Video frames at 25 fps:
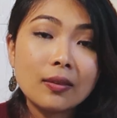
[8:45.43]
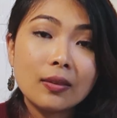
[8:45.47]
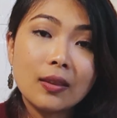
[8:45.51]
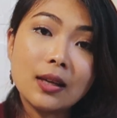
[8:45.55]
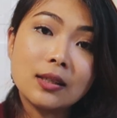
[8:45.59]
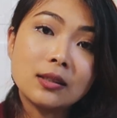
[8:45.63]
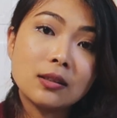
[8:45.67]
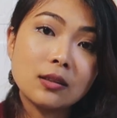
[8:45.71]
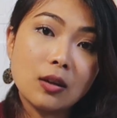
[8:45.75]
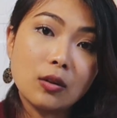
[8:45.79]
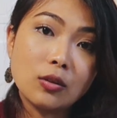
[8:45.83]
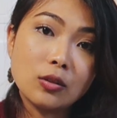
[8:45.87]

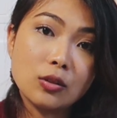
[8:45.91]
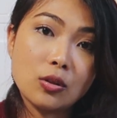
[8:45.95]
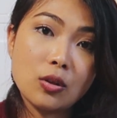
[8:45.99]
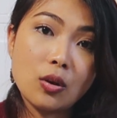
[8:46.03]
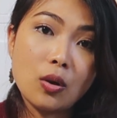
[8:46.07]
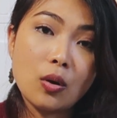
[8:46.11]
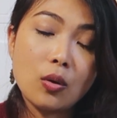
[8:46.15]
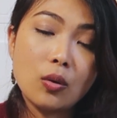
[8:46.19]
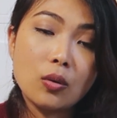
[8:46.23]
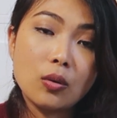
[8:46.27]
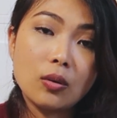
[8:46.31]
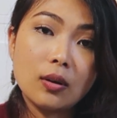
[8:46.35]
That's
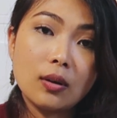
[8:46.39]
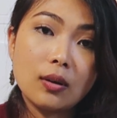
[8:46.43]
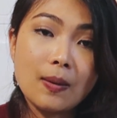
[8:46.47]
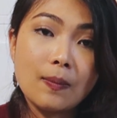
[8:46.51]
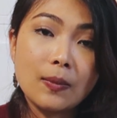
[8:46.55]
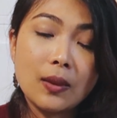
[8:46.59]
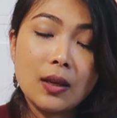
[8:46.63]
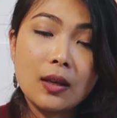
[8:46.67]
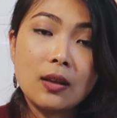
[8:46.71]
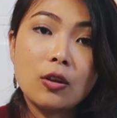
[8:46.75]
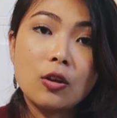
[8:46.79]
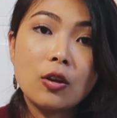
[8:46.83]
also
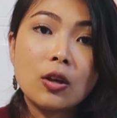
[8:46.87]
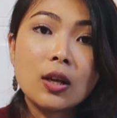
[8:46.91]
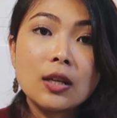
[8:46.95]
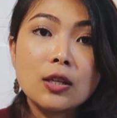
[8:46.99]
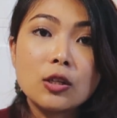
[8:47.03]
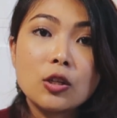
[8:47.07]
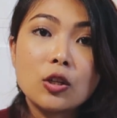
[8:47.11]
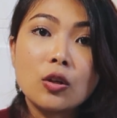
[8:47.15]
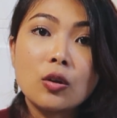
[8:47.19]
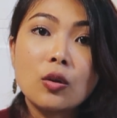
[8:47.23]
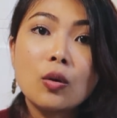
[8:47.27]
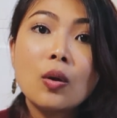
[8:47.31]
something you can
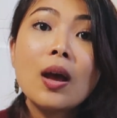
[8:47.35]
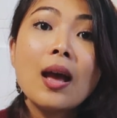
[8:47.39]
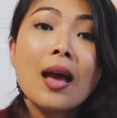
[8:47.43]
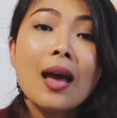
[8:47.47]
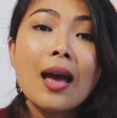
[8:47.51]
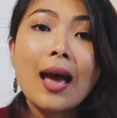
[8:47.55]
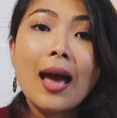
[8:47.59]
do.